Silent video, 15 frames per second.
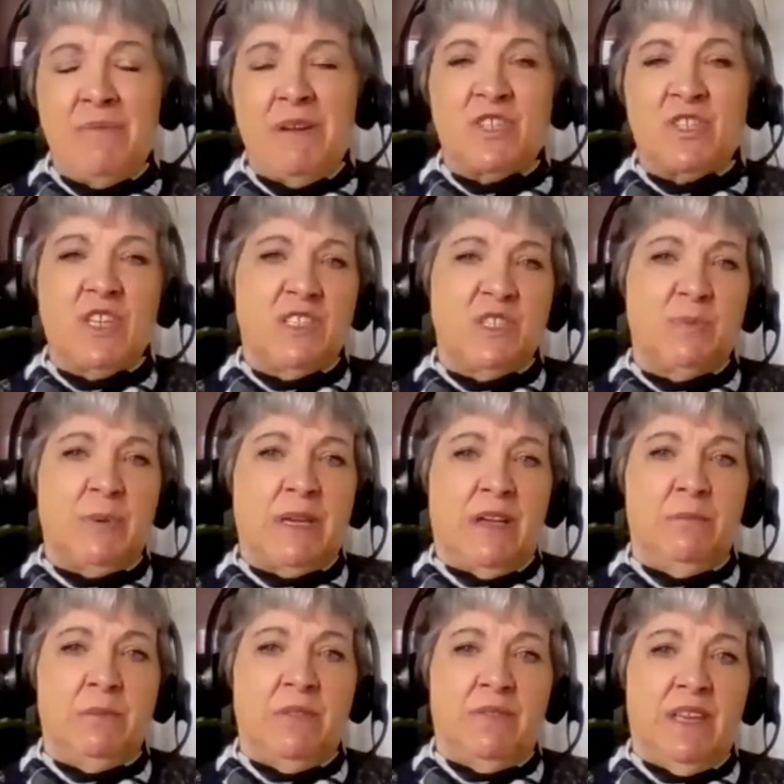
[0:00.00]
much has
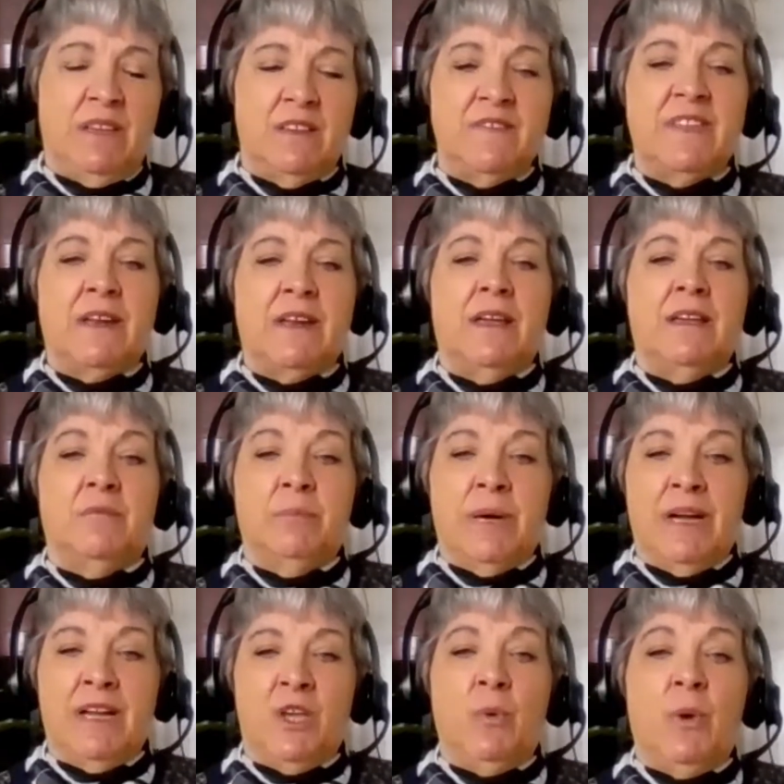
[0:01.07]
become a thing of that I can
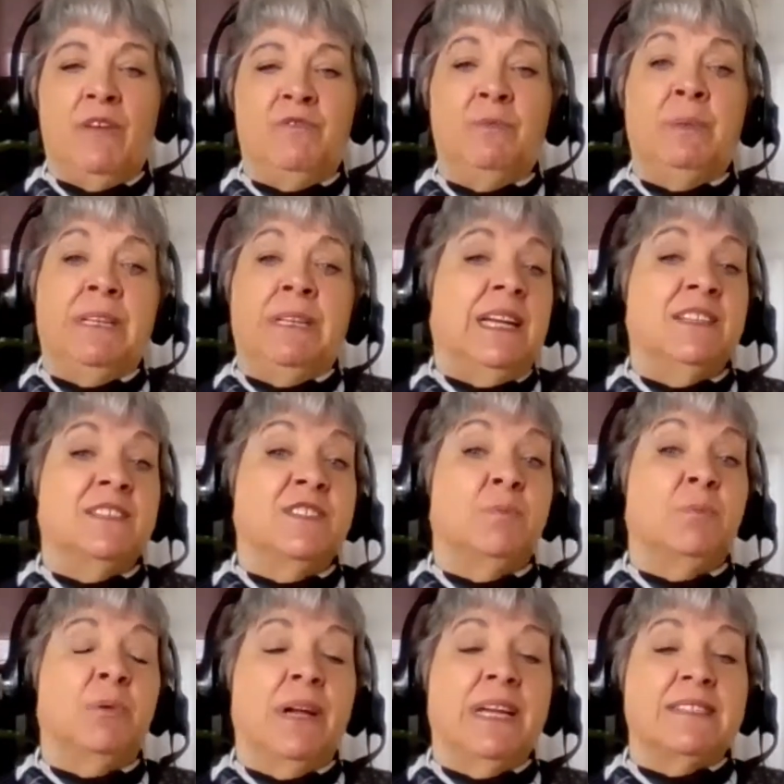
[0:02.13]
buy you, everybody has a
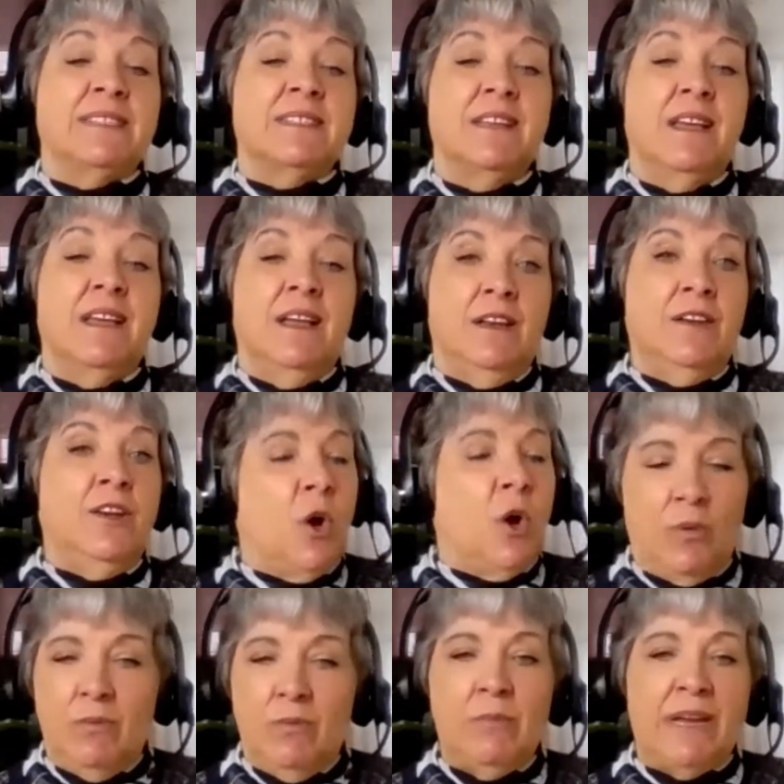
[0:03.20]
price.
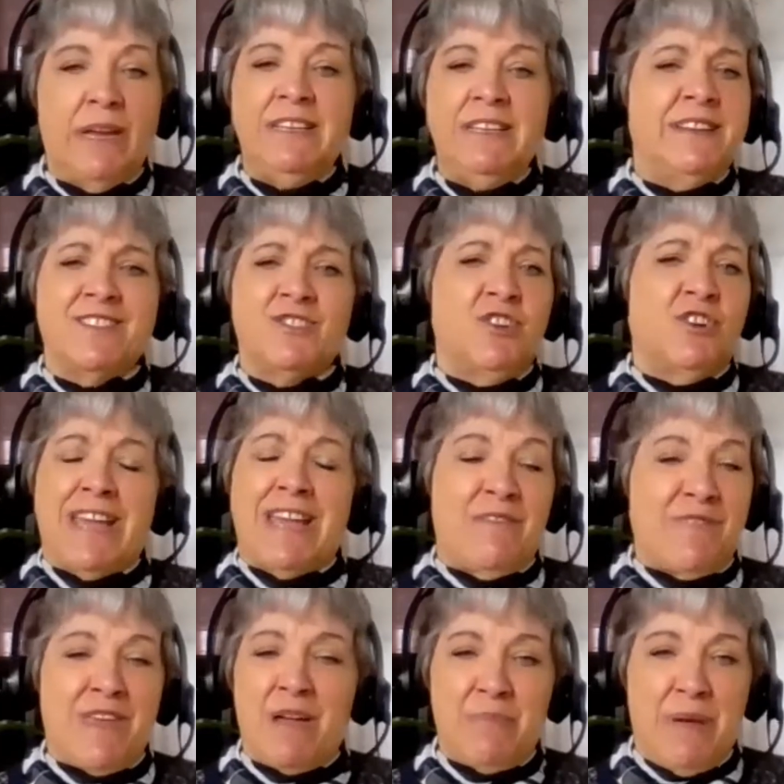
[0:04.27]
No, money does not
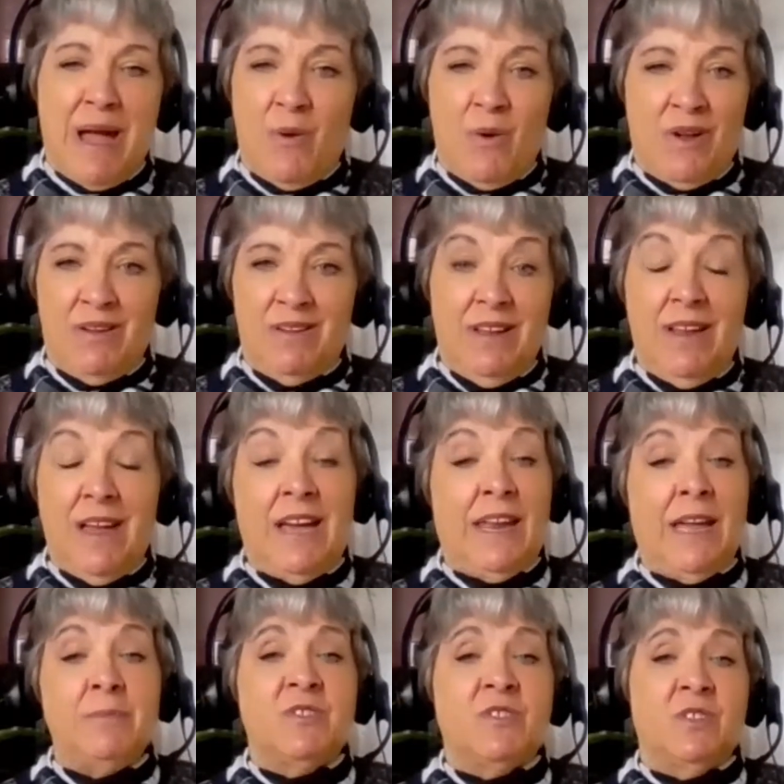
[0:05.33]
have that power. And
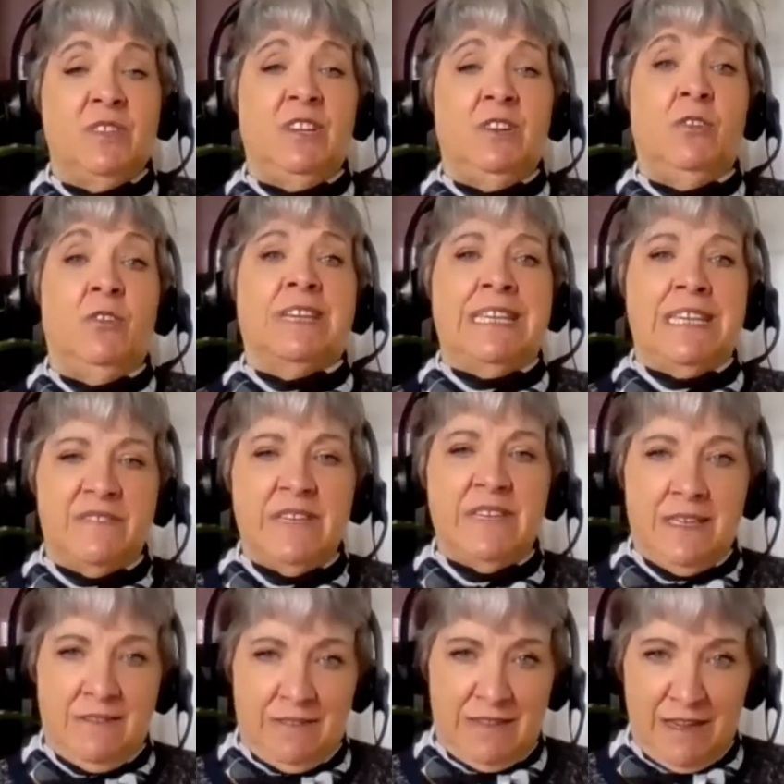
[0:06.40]
I'm certainly not
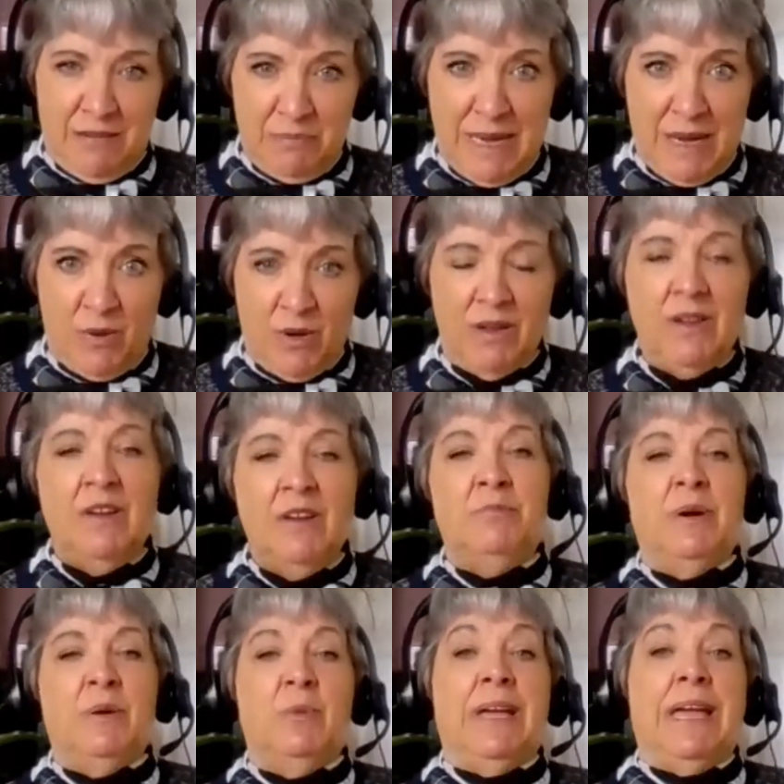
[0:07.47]
giving it that power.
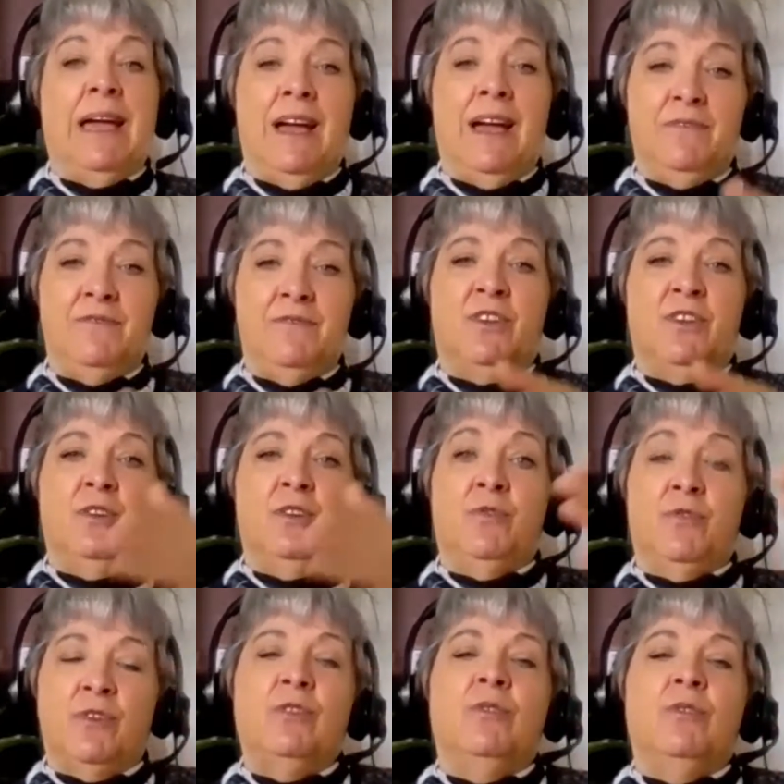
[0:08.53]
But we have to go
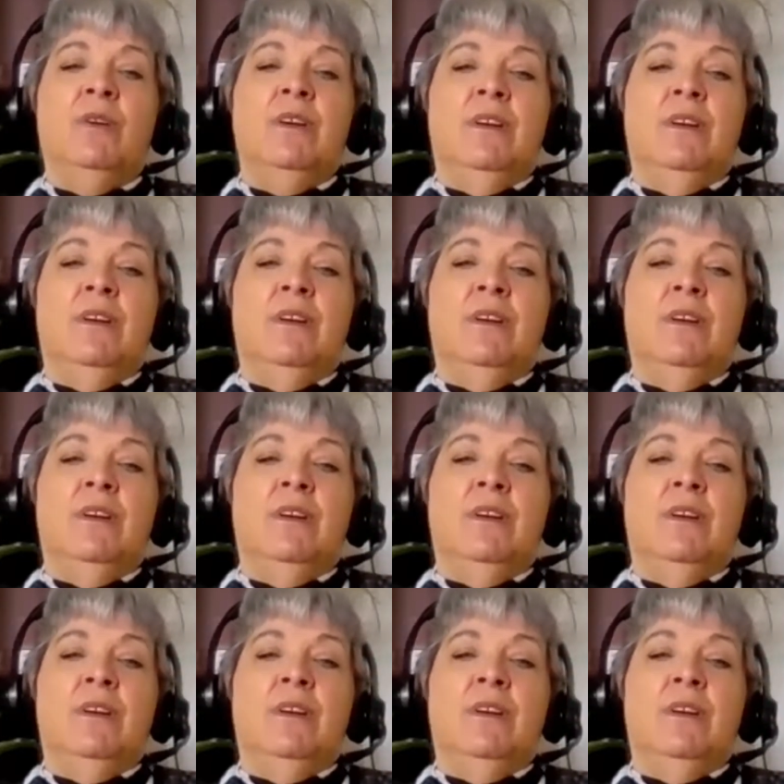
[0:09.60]
through